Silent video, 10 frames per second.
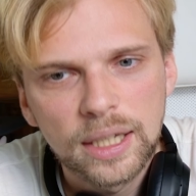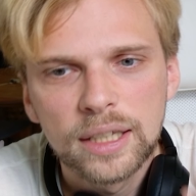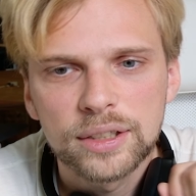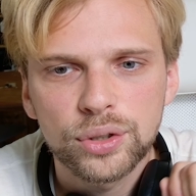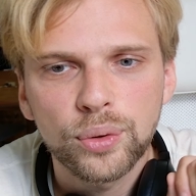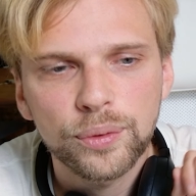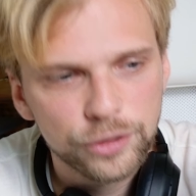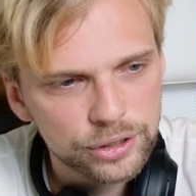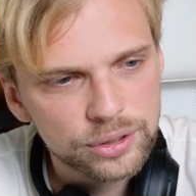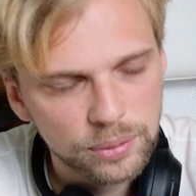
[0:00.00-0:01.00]
So
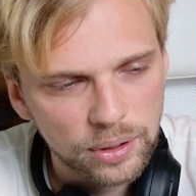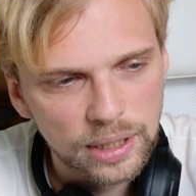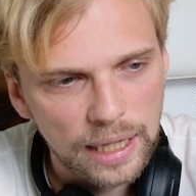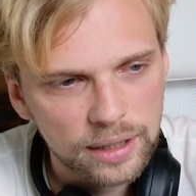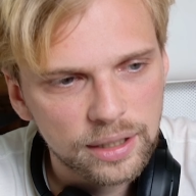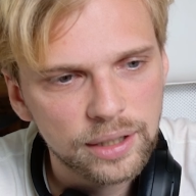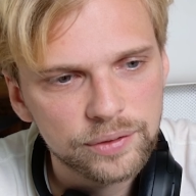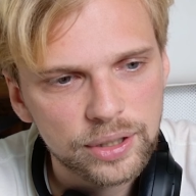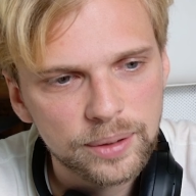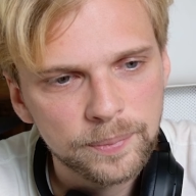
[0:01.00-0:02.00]
first of all, I'll
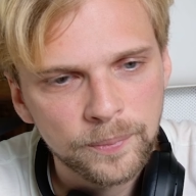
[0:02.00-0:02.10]
cover